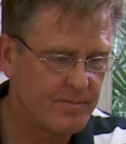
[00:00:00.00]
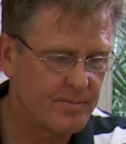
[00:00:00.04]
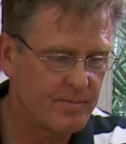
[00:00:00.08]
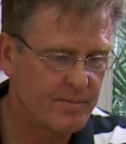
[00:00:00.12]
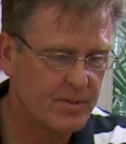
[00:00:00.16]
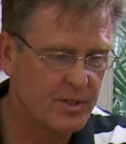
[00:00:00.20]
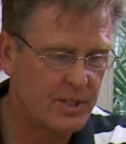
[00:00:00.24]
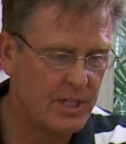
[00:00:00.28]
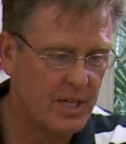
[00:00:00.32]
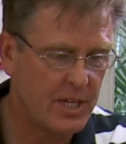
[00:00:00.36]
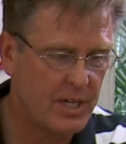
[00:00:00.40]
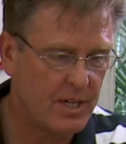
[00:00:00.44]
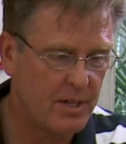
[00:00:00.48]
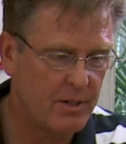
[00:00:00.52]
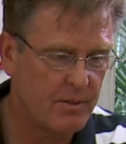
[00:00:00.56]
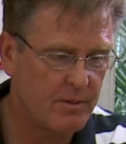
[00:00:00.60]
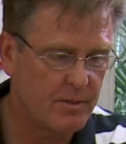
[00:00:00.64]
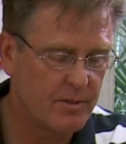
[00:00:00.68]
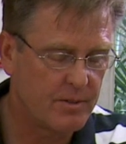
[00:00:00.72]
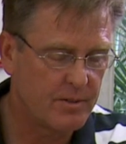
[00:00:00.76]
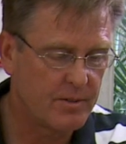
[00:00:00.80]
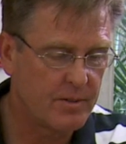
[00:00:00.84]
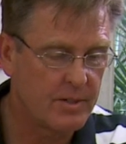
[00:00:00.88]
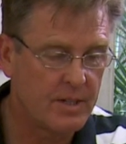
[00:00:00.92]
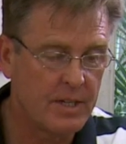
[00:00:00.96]
So
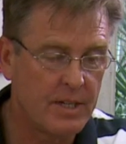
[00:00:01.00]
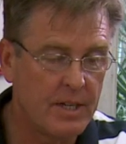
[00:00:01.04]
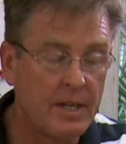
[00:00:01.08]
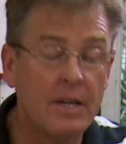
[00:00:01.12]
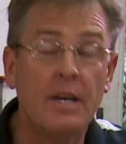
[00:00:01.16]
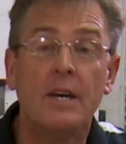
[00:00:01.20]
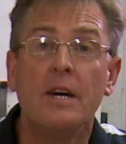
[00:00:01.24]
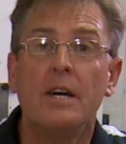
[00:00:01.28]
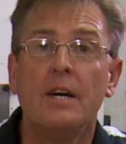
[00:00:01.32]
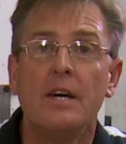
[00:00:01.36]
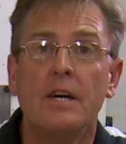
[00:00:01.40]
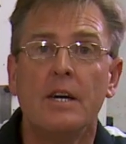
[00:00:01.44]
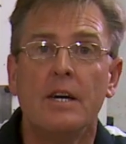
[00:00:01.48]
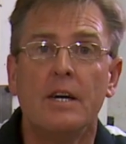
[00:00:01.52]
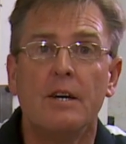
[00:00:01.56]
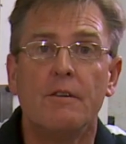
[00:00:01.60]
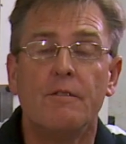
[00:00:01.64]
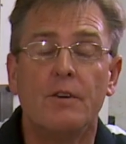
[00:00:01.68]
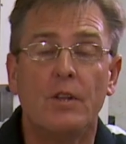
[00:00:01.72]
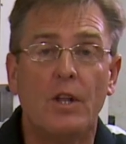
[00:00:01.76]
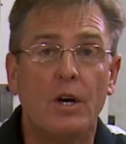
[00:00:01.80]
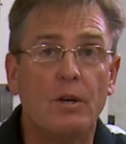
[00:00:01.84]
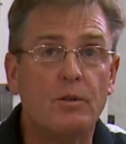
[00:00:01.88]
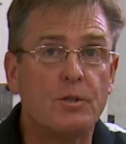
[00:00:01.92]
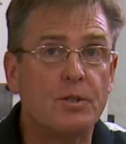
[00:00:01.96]

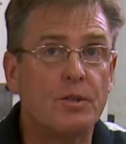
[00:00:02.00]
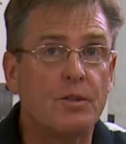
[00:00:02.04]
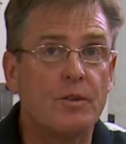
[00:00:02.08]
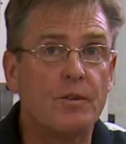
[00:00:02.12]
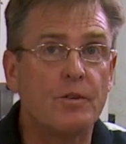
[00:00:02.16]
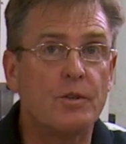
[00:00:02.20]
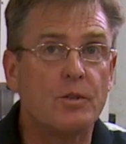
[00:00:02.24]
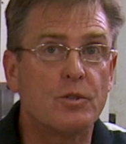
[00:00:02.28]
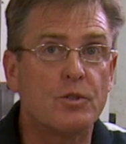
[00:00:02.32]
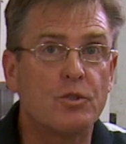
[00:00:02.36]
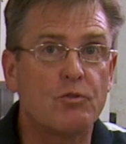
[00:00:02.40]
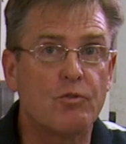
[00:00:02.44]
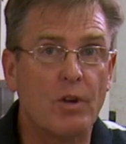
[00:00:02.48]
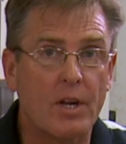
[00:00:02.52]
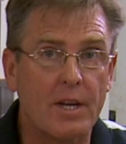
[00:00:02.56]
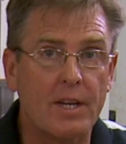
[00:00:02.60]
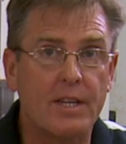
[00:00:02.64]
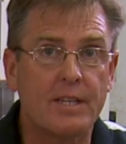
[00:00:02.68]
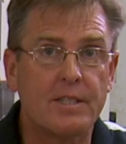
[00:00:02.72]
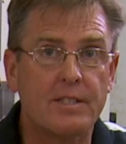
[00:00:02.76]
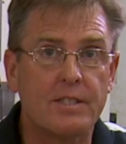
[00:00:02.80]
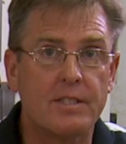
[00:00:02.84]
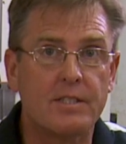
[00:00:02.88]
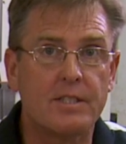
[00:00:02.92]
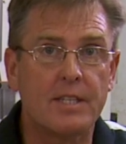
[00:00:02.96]
for those of you
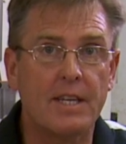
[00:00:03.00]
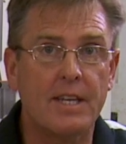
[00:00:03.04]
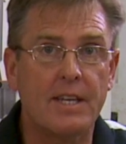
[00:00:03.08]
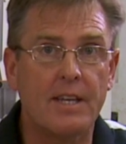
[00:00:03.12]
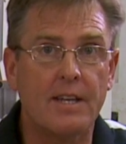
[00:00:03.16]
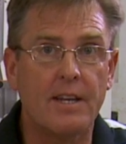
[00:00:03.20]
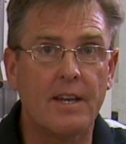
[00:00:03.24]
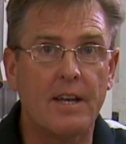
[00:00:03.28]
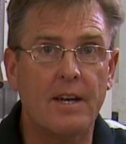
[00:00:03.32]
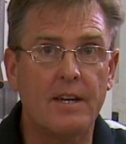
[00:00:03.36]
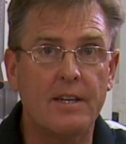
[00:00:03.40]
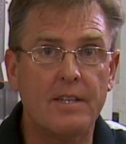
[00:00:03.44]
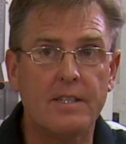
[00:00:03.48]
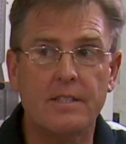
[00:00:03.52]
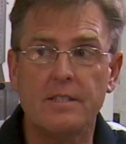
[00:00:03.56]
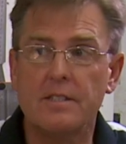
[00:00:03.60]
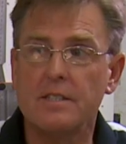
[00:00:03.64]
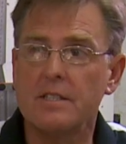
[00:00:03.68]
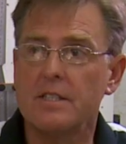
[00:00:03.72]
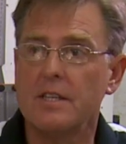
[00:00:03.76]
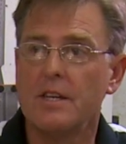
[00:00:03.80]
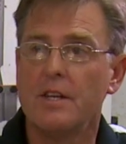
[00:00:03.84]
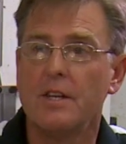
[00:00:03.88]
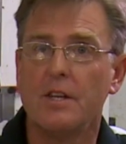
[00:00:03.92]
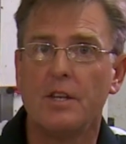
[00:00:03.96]
struggling to see your
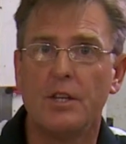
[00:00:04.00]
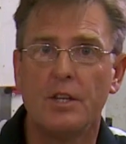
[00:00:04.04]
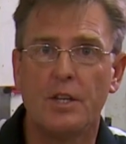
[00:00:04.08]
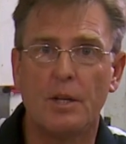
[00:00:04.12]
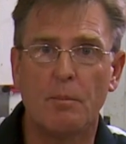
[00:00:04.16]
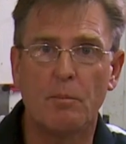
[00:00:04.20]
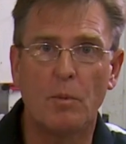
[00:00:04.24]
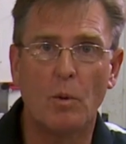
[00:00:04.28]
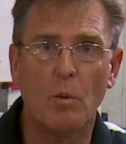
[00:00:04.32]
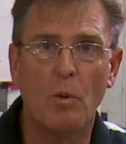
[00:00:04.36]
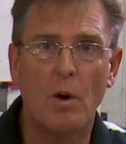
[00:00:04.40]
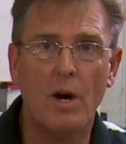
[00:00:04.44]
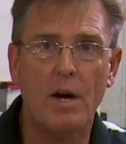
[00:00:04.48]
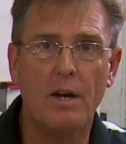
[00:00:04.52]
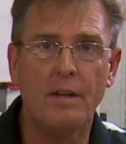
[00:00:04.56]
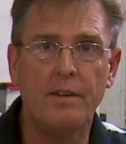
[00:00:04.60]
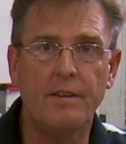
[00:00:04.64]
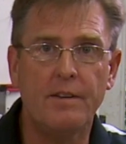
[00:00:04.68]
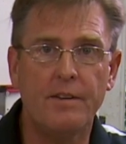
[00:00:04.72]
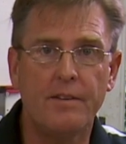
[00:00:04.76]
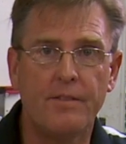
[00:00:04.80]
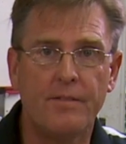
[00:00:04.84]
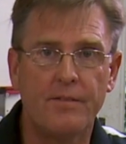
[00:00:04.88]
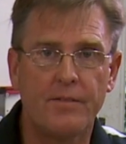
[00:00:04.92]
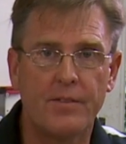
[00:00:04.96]
lines, number
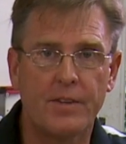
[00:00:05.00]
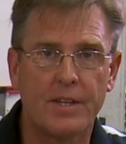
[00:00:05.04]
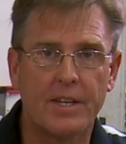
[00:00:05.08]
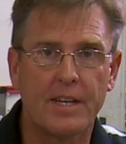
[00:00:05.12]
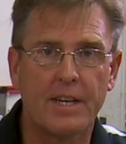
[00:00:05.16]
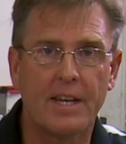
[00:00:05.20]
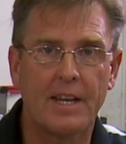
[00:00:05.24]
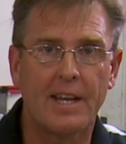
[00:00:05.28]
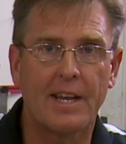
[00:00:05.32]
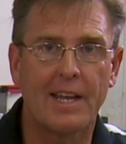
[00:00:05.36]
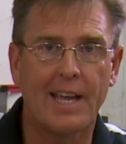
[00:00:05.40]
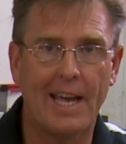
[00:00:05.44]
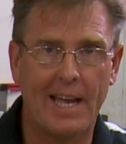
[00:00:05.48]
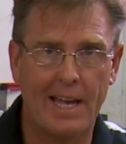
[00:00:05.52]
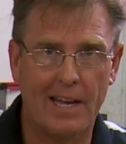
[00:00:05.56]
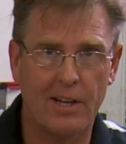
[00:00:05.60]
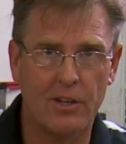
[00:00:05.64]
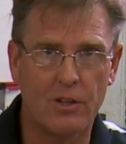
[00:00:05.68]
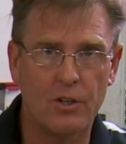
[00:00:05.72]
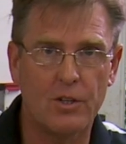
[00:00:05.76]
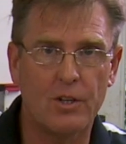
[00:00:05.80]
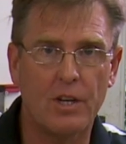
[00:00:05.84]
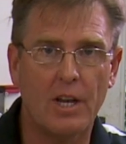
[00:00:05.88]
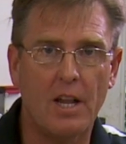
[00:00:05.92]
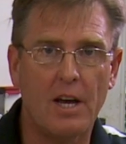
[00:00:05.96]
one, get a
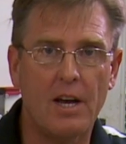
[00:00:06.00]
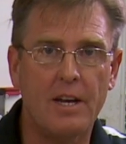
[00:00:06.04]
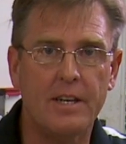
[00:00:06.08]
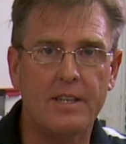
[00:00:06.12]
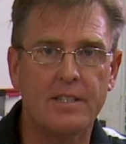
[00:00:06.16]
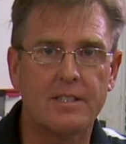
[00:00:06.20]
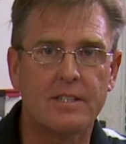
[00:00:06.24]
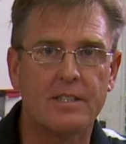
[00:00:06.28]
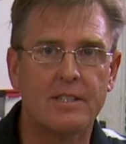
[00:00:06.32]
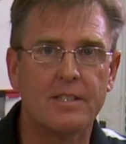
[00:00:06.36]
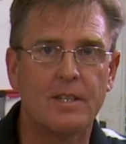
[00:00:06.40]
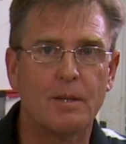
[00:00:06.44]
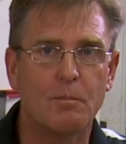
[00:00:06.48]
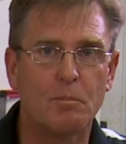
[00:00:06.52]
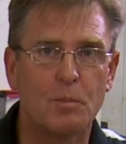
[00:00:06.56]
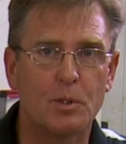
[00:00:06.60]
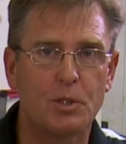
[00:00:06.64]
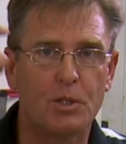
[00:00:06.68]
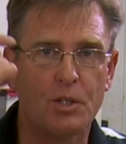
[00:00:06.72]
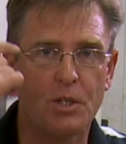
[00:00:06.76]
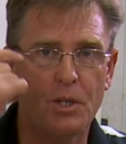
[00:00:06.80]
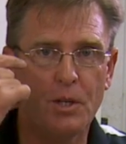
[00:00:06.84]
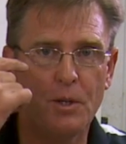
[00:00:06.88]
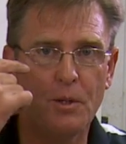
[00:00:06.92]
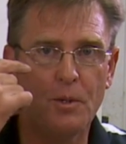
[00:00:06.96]
good light. Number
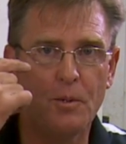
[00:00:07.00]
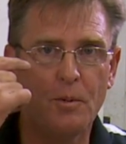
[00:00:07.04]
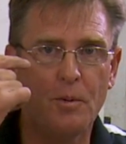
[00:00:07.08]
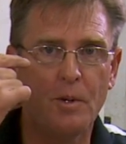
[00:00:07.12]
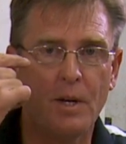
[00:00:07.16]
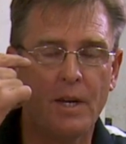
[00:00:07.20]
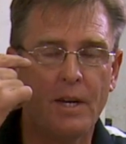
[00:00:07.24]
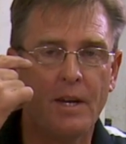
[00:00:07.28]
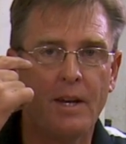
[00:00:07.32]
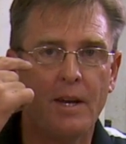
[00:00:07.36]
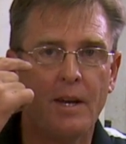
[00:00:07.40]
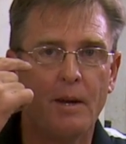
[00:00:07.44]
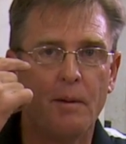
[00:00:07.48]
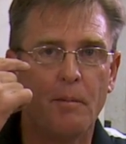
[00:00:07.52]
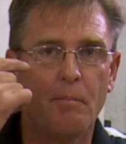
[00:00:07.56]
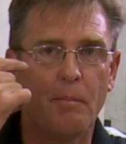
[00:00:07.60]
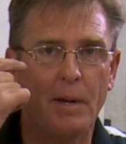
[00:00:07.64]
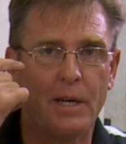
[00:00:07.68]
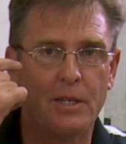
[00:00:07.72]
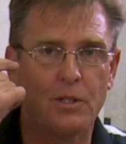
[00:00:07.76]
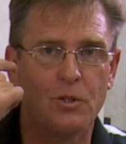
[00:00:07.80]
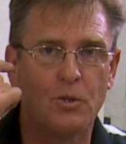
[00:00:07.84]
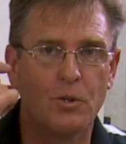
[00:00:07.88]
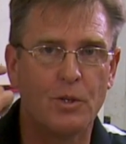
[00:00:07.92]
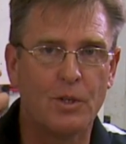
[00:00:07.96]
two,
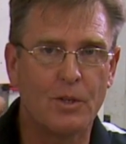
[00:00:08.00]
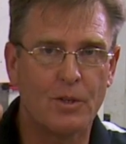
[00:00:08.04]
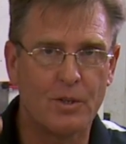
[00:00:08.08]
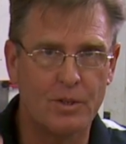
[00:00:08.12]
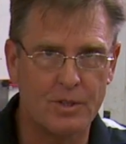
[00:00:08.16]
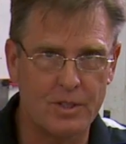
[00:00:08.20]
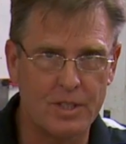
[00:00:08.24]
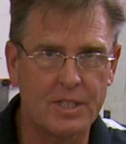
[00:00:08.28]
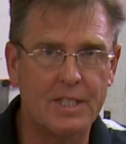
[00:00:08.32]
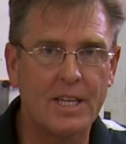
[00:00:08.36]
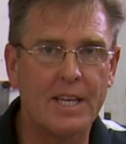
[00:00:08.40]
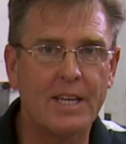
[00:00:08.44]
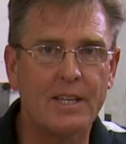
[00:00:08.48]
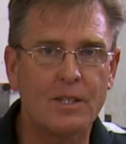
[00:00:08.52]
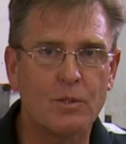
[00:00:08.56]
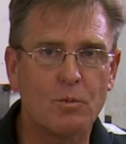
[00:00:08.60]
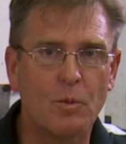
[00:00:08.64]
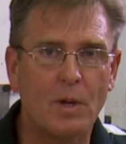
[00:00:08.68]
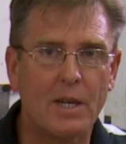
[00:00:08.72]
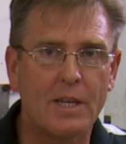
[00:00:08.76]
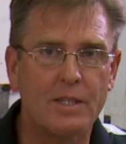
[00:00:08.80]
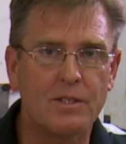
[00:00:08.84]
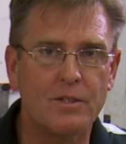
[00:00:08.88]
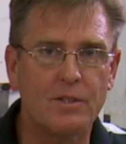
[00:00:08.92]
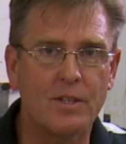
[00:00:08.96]
make sure you can see as
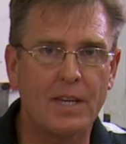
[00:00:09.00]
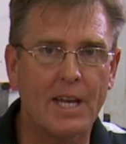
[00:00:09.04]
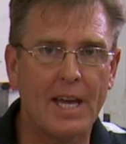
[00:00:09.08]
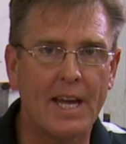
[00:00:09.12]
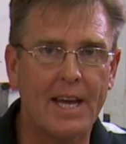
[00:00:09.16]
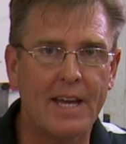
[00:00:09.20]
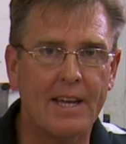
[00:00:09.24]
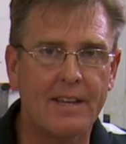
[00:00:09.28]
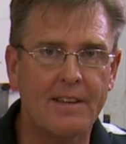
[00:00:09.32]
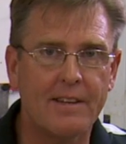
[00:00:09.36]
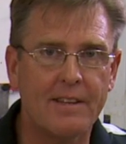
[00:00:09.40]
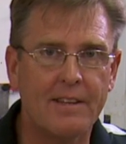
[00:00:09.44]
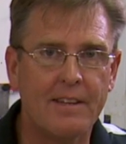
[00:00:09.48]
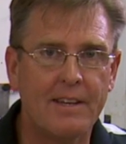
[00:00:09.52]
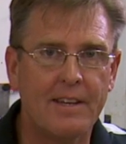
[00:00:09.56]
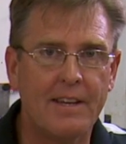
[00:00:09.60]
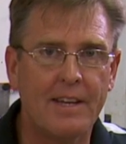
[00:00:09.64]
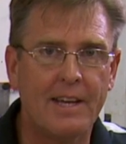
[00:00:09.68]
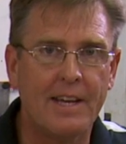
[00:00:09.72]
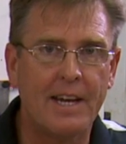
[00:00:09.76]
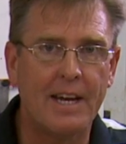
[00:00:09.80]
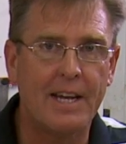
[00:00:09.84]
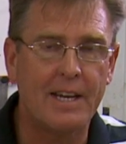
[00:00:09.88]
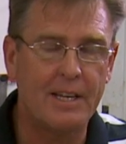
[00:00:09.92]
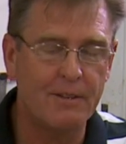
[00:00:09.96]
well as you can.
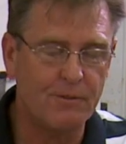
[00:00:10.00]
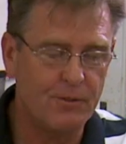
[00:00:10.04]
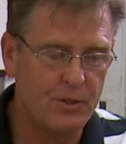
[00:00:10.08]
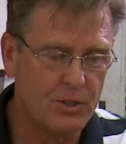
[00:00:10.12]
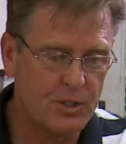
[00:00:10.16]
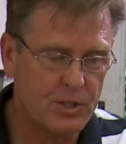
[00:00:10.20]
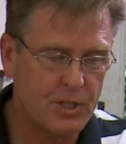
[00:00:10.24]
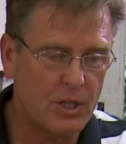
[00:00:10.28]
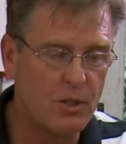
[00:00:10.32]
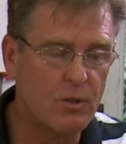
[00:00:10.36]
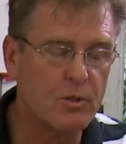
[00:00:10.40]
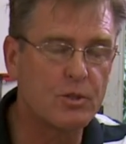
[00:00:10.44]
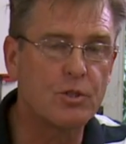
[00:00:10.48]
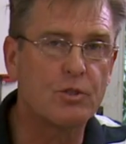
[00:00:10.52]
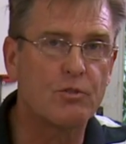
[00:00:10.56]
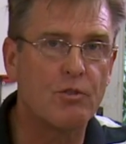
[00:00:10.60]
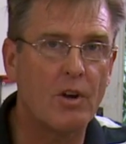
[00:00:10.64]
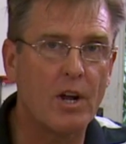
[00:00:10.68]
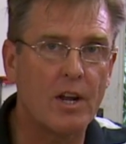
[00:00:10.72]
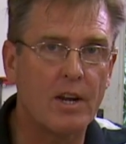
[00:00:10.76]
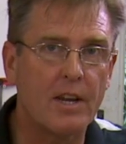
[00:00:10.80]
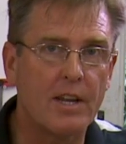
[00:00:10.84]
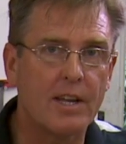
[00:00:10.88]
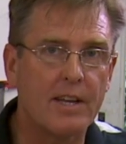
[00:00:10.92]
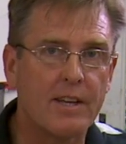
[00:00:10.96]
And if you're still
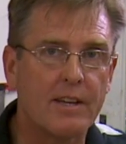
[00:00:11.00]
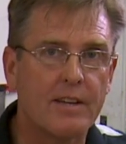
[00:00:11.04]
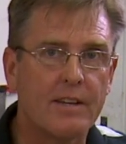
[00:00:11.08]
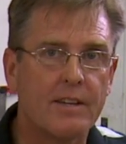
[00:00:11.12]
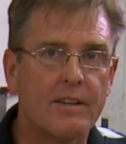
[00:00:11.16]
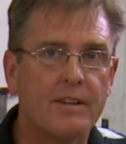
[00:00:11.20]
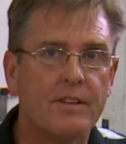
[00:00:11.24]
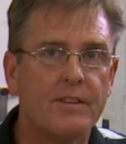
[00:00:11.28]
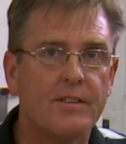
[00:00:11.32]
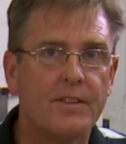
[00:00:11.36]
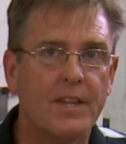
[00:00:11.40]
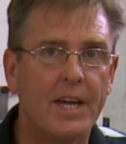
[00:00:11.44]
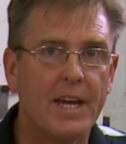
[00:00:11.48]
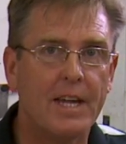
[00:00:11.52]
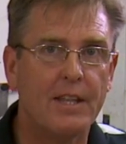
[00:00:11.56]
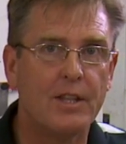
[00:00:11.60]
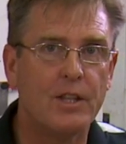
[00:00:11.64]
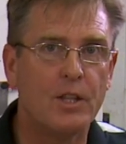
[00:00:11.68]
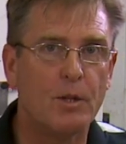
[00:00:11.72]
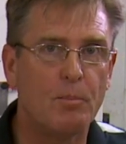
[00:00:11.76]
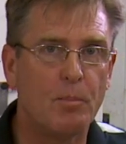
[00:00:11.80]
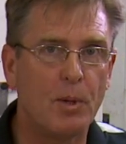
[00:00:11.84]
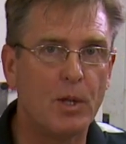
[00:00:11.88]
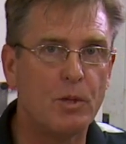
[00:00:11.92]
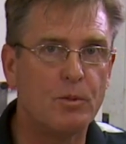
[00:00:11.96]
struggling,
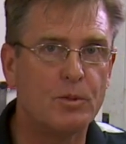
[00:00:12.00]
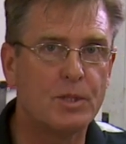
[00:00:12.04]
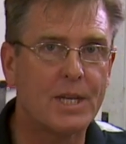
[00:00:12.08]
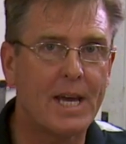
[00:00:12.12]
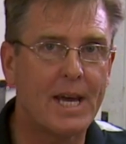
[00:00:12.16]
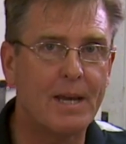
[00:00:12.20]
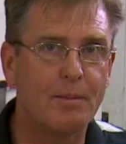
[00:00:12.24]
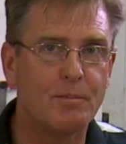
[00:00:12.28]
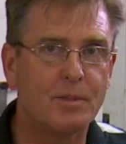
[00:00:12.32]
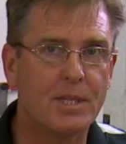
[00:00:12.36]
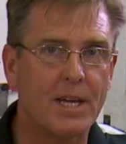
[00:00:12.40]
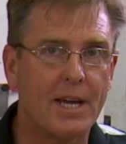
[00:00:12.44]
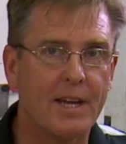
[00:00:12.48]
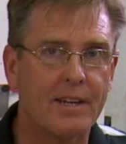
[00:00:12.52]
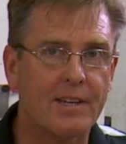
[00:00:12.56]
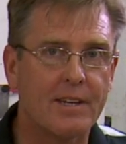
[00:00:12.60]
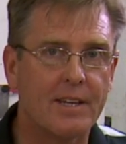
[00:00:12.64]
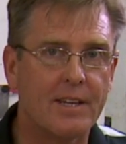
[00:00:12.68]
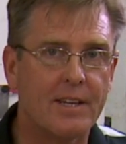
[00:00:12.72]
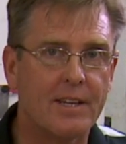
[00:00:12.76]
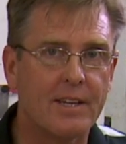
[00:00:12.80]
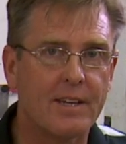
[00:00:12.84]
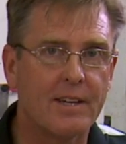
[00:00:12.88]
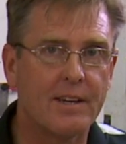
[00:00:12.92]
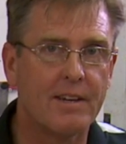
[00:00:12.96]
then the blue tape
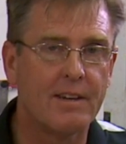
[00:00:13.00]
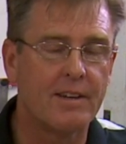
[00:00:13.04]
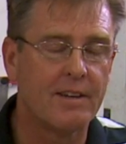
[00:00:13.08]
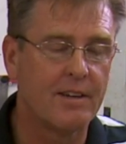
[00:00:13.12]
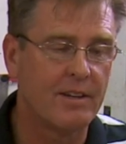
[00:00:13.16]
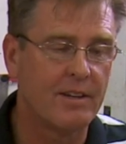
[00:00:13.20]
technique